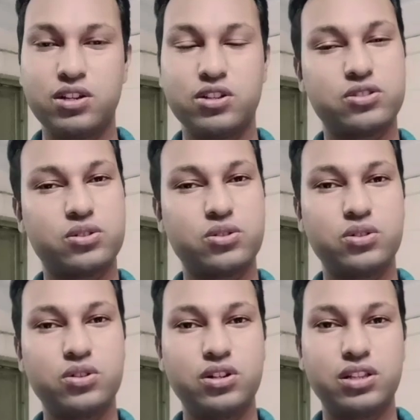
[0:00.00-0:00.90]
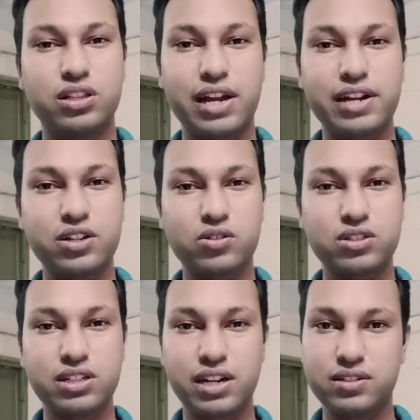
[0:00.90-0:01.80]
So the
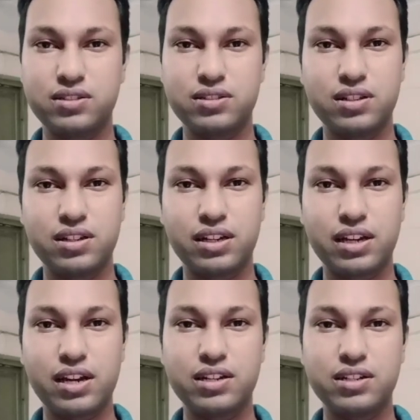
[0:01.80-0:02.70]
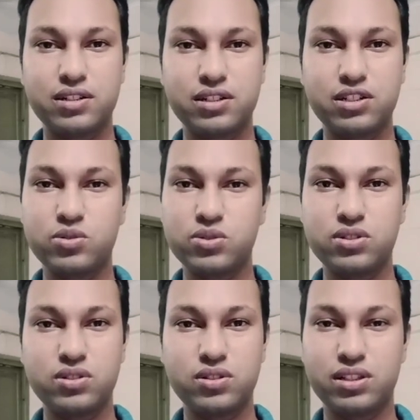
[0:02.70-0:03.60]
antioxidants can reduce
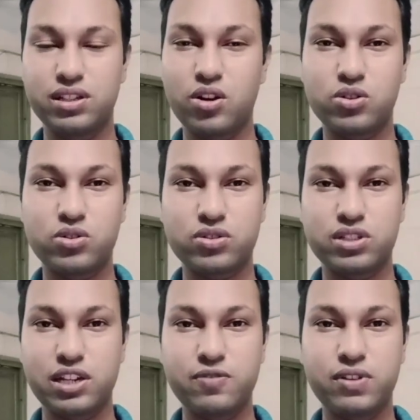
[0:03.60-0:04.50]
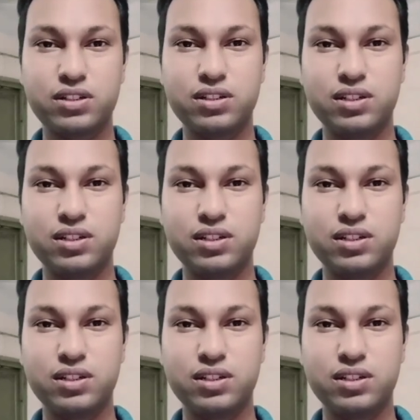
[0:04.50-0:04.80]
the ototoxic effect.